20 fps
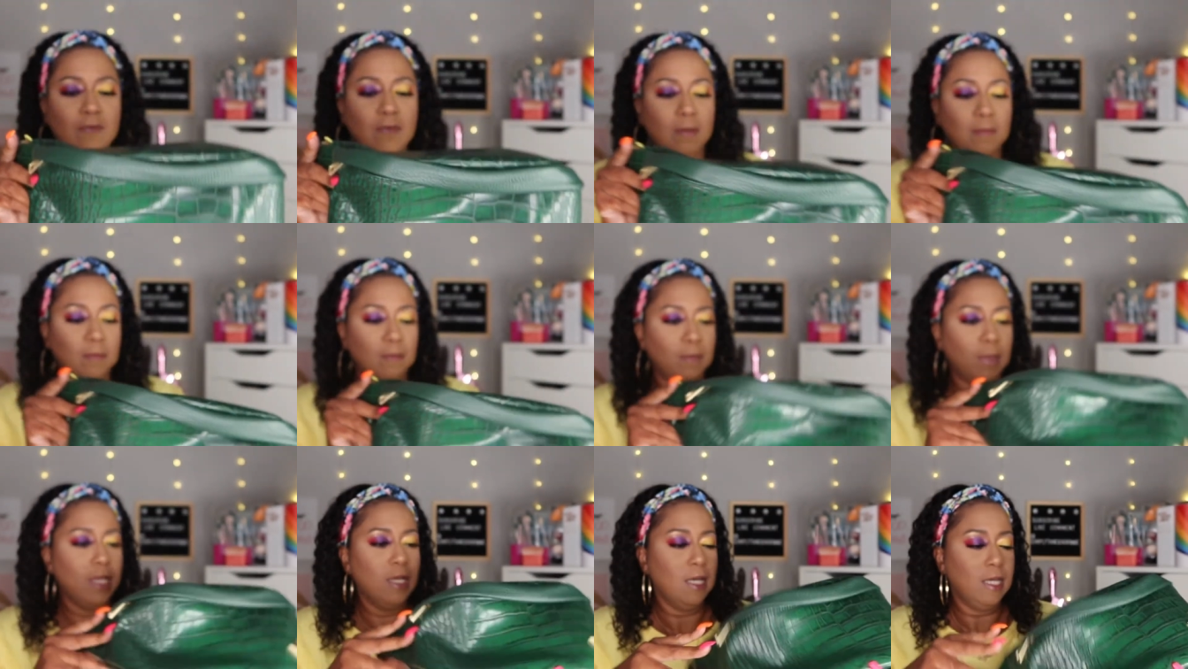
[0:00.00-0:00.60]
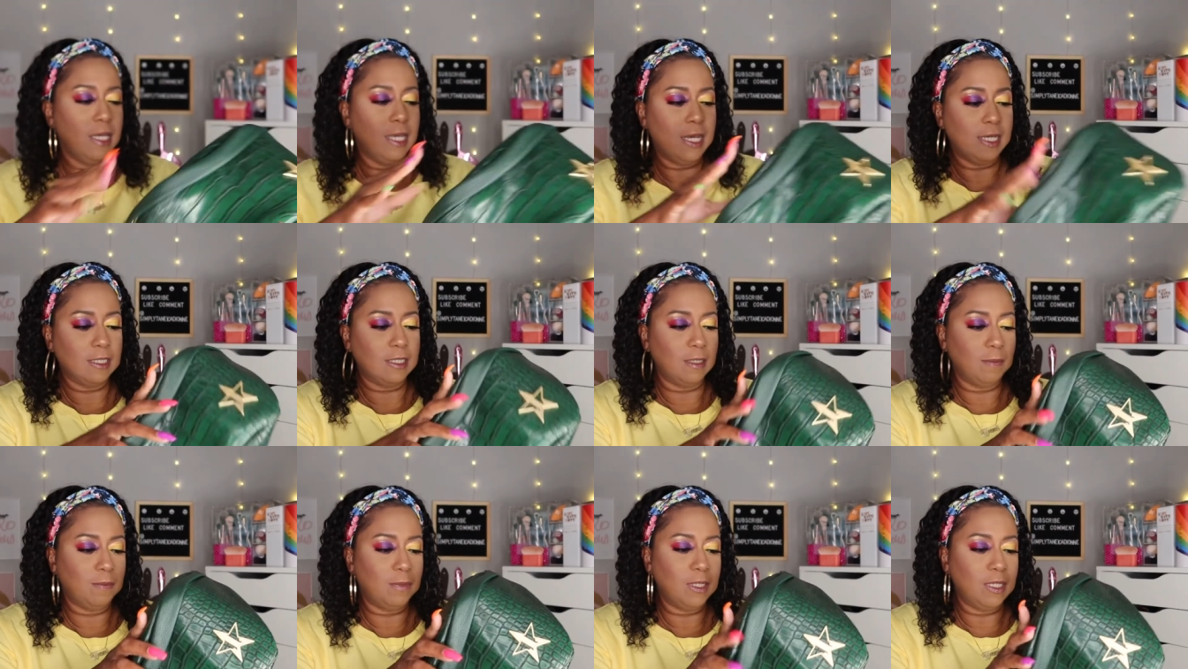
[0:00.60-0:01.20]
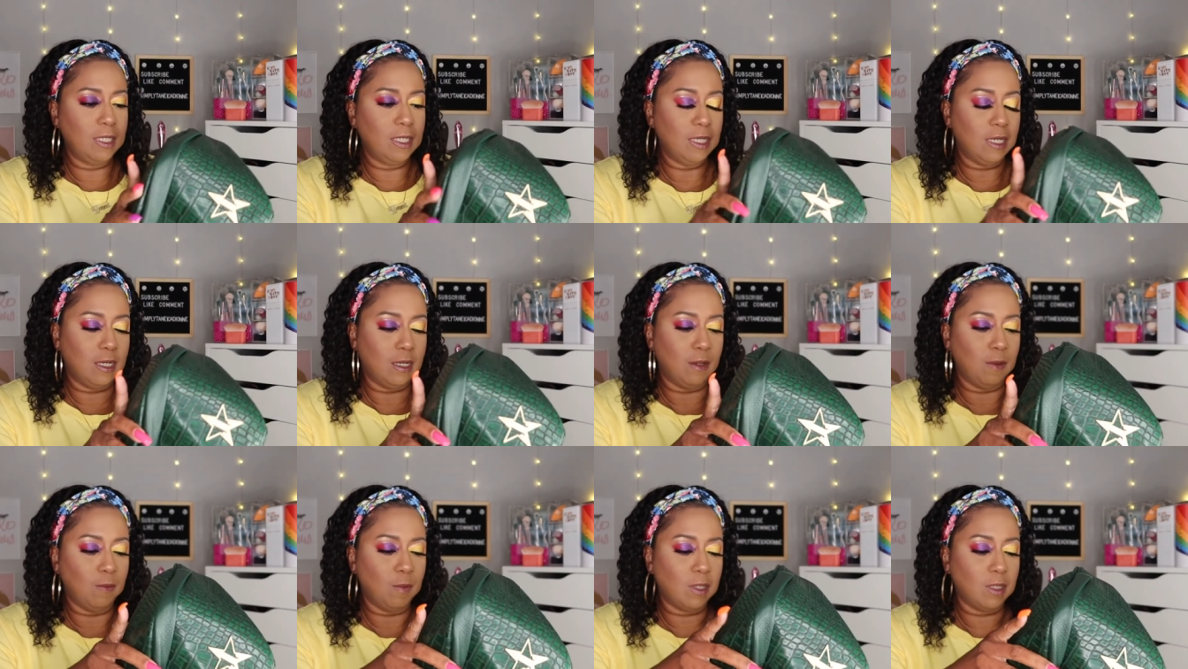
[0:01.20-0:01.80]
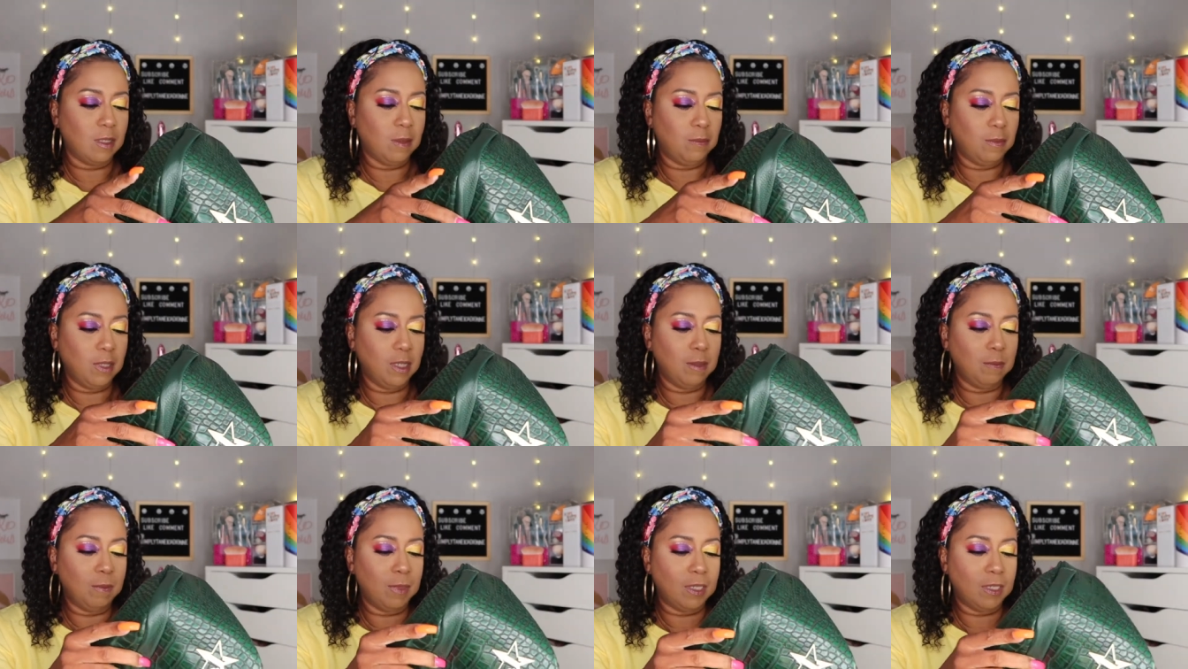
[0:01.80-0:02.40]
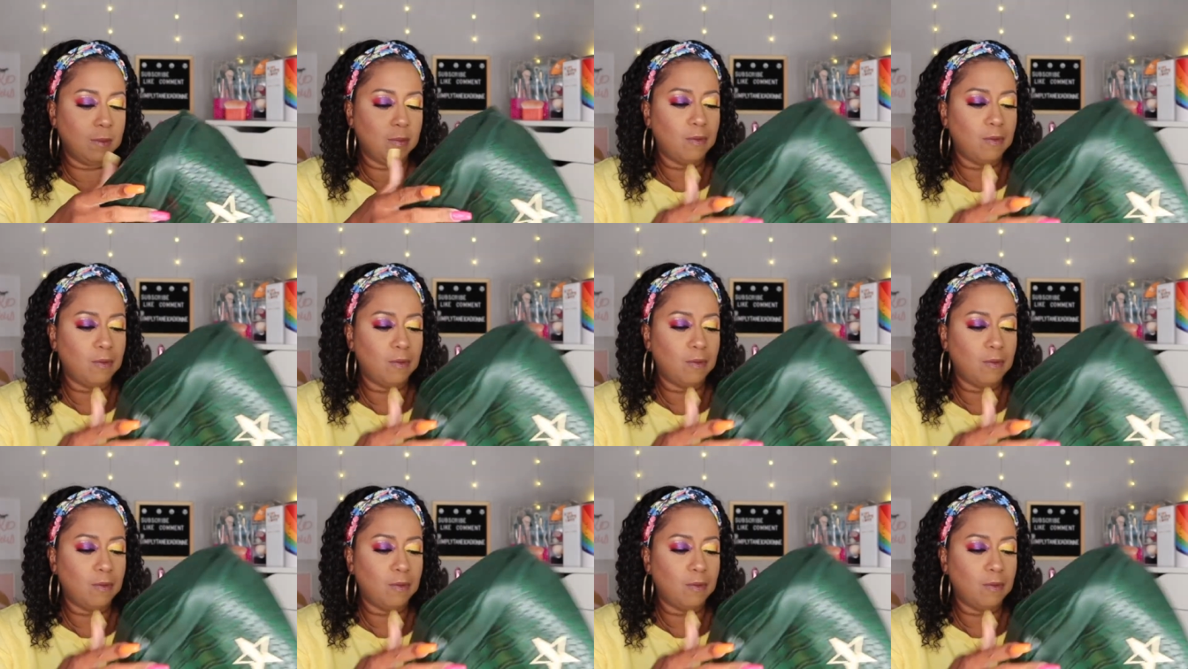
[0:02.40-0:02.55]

from, has to be uh, one of the blood money